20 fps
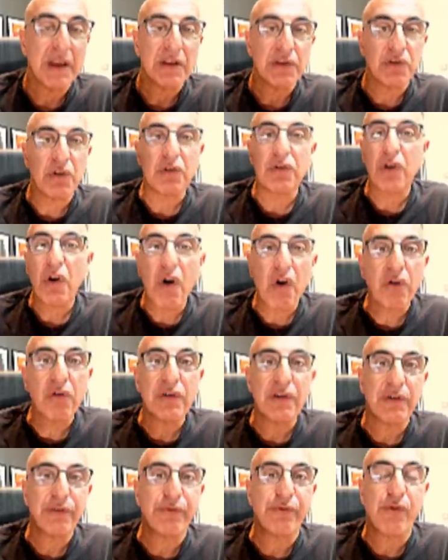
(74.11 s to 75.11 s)
not
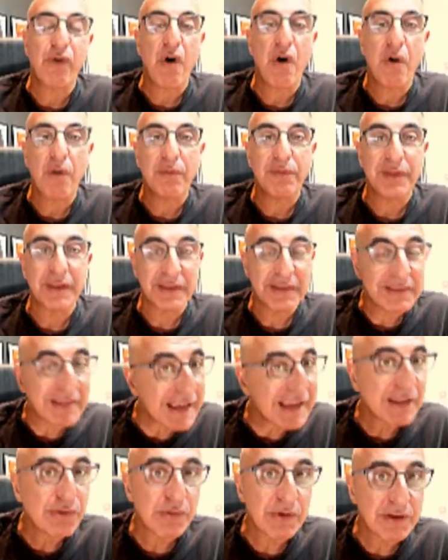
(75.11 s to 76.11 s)
only from the
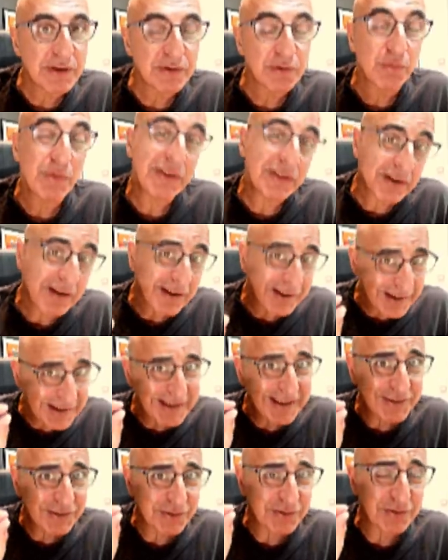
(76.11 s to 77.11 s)
day traders, which are
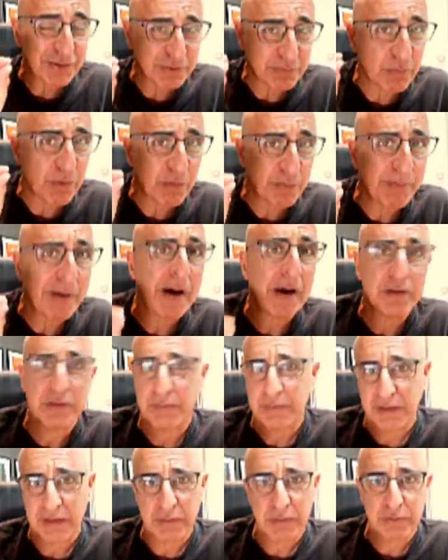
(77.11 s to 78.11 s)
really just a small part
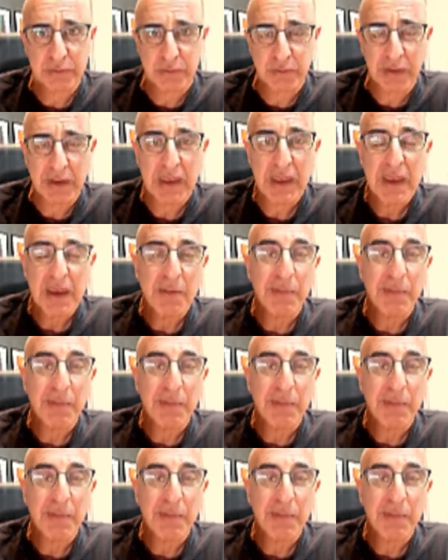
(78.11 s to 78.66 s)
of the industry,